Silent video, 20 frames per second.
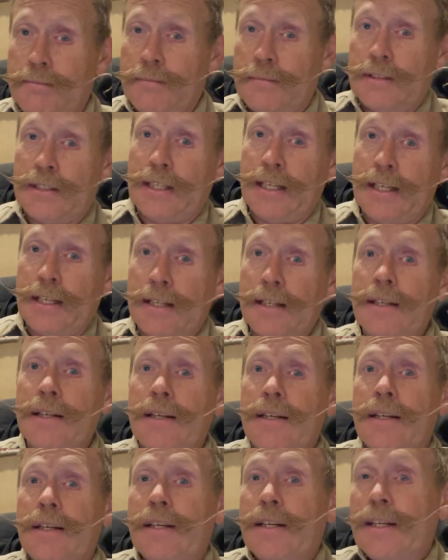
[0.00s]
it's like,
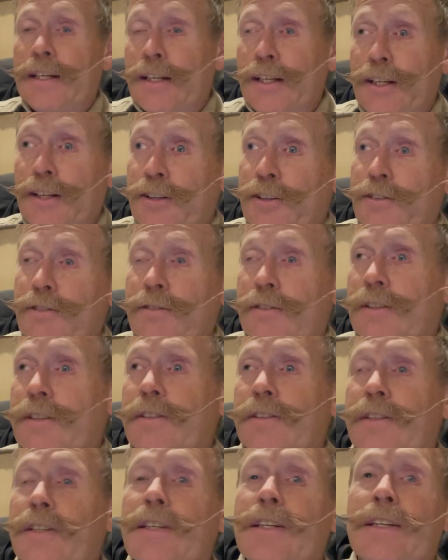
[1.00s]
you know, yeah,
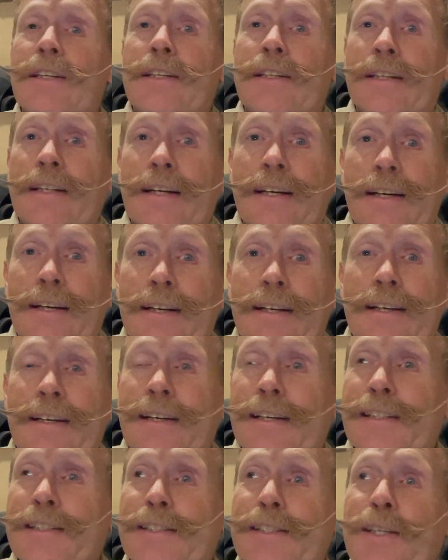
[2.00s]
yeah I,
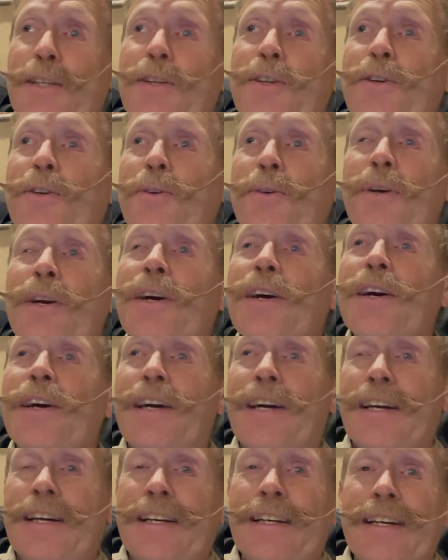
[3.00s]
I see you.
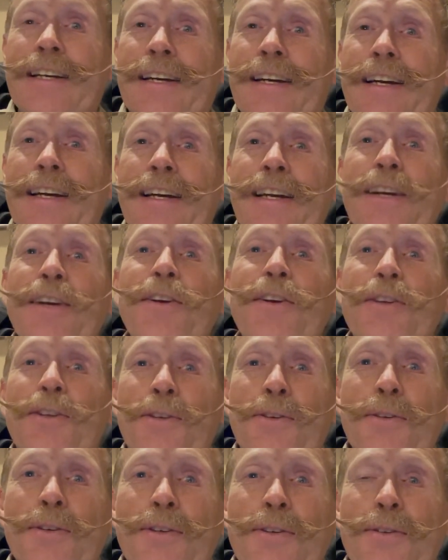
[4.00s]
I I hear
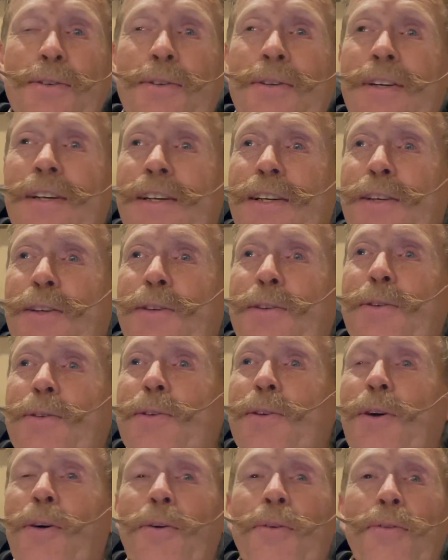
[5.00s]
you. You you
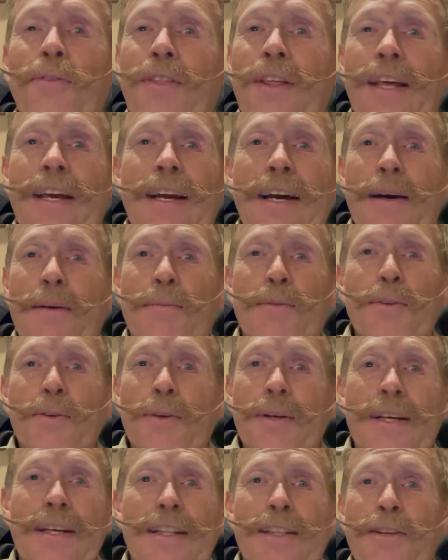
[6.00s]
don't think I'm
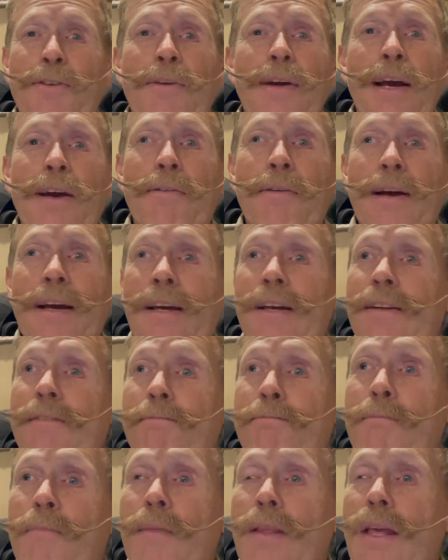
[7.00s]
doing it the right way, and
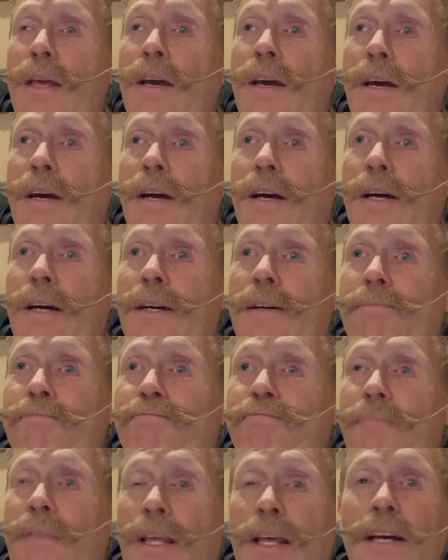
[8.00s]

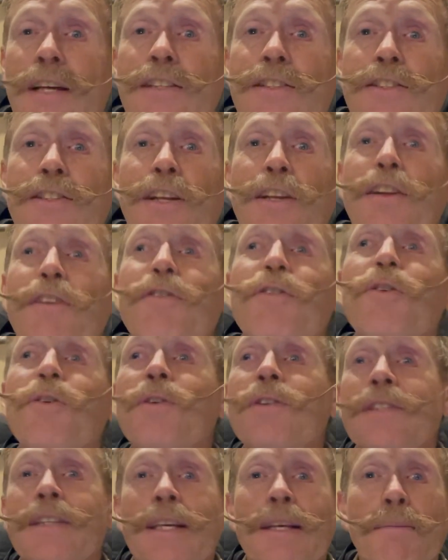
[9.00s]
um, yes, none of
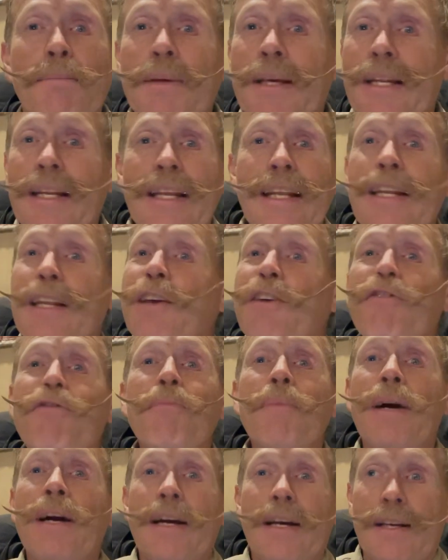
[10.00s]
yours can beat any of
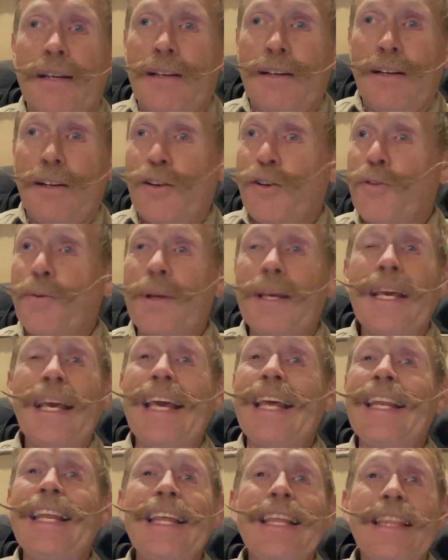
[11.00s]
mine doing
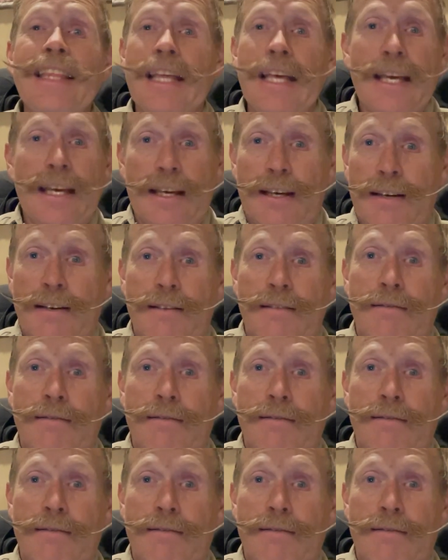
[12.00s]
anything.